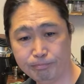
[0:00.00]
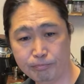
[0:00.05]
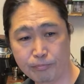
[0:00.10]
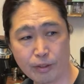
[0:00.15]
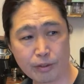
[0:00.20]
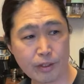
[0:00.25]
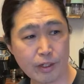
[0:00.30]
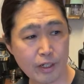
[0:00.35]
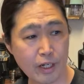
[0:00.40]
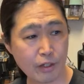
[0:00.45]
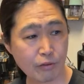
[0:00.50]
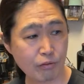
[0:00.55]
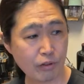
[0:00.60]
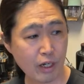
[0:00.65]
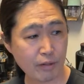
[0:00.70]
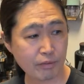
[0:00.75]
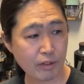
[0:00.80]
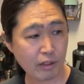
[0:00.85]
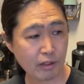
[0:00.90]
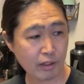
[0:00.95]
Again, I do
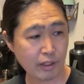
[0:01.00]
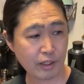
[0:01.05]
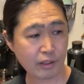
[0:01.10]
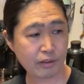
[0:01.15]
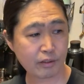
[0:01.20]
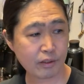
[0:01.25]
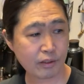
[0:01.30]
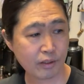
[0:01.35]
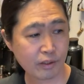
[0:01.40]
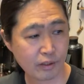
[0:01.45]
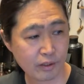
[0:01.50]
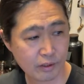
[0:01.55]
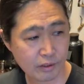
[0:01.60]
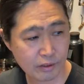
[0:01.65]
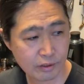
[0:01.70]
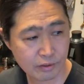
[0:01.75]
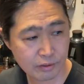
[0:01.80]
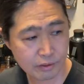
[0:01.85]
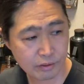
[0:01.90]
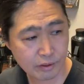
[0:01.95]
have the link
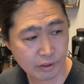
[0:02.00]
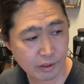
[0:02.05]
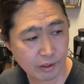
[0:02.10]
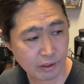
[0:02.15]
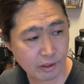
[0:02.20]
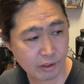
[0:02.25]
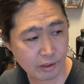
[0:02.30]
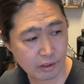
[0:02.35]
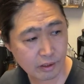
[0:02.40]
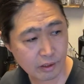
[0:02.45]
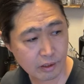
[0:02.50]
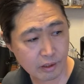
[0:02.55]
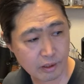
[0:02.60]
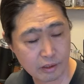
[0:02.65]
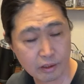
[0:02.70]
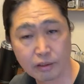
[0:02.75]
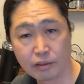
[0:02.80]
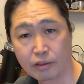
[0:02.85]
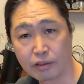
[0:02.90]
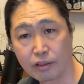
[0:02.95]
to the
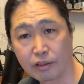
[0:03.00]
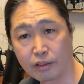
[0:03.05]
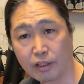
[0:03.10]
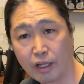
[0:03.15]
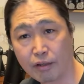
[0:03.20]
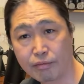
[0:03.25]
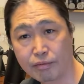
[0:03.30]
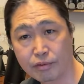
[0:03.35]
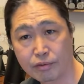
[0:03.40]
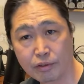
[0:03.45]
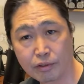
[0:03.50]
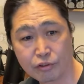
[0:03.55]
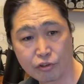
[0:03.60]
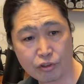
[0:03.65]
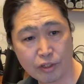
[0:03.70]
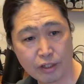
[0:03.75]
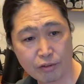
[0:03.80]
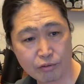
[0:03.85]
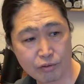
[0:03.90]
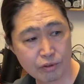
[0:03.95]
uh, DF
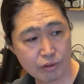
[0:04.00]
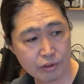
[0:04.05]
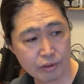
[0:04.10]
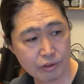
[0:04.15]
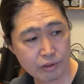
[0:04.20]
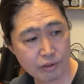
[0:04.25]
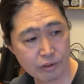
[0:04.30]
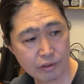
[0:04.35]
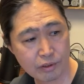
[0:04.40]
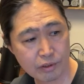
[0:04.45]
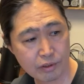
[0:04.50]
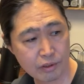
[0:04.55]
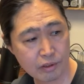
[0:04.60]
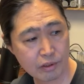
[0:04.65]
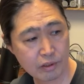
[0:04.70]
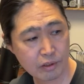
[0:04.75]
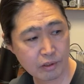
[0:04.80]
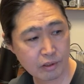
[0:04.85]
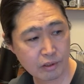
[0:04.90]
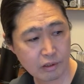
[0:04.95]
Gen 2
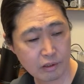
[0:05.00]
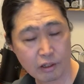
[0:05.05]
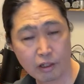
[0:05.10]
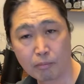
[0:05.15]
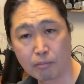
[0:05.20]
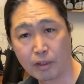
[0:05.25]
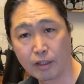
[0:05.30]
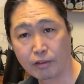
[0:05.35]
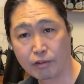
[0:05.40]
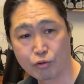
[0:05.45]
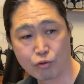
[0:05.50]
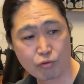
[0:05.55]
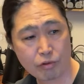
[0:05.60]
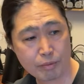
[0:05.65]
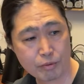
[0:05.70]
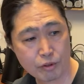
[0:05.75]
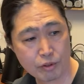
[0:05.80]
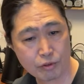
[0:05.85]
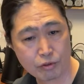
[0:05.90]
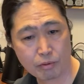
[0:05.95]
on my
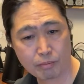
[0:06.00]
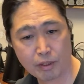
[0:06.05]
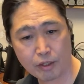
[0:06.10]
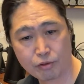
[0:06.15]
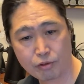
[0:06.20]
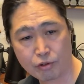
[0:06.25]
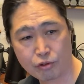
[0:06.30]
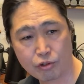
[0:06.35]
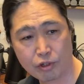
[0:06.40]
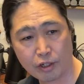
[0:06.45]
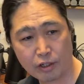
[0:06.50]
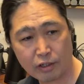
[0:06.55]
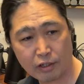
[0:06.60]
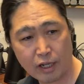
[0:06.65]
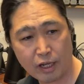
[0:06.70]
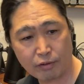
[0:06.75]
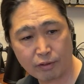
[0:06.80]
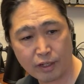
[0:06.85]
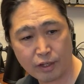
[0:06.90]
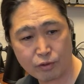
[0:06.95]
description, so make sure to check it
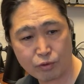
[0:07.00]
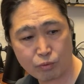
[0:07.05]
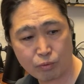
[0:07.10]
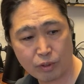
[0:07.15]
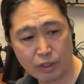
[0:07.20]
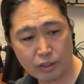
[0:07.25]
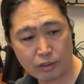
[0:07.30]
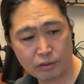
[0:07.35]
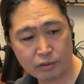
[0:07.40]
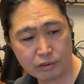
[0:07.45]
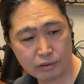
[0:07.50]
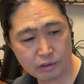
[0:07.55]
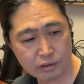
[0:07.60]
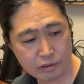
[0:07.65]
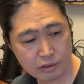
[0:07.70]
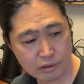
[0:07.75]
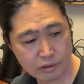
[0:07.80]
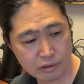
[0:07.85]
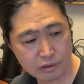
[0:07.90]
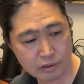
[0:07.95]
out as well.
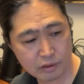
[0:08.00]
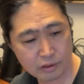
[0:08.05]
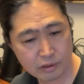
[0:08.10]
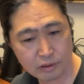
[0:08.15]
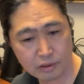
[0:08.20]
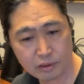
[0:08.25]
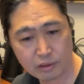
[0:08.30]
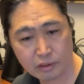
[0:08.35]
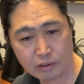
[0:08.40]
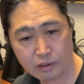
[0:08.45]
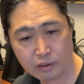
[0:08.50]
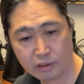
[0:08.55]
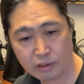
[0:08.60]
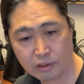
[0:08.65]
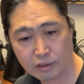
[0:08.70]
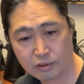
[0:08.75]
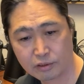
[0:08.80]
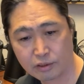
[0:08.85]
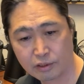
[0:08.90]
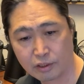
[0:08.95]

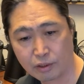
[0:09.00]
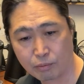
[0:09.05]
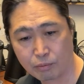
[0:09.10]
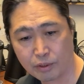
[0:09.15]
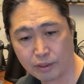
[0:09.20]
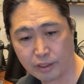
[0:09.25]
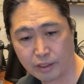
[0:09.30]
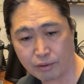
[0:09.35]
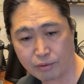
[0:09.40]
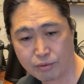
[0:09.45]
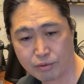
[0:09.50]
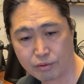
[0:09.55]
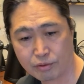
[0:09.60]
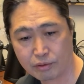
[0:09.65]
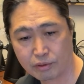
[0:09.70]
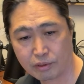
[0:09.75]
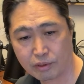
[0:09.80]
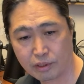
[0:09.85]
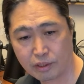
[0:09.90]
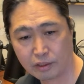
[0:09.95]
Let's hear what else.
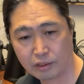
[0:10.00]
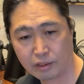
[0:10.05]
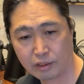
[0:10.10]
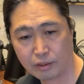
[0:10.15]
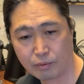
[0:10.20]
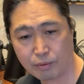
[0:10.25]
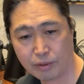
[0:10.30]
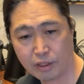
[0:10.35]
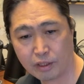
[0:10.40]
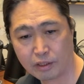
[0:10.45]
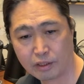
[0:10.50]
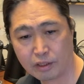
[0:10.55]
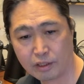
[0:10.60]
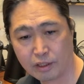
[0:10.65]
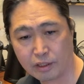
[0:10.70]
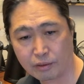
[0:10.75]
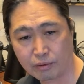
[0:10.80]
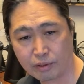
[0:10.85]
I think we are good.